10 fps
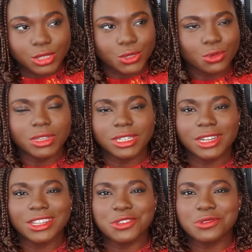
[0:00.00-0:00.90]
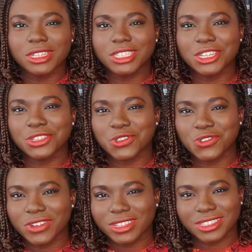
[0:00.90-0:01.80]
So me telling you that she's on
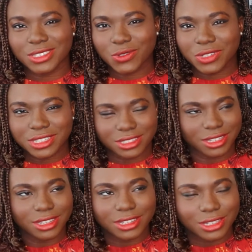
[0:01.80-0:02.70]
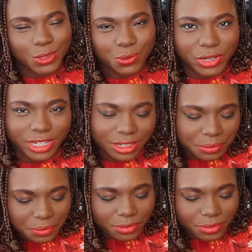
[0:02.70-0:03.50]
drugs is not exactly a spoiler.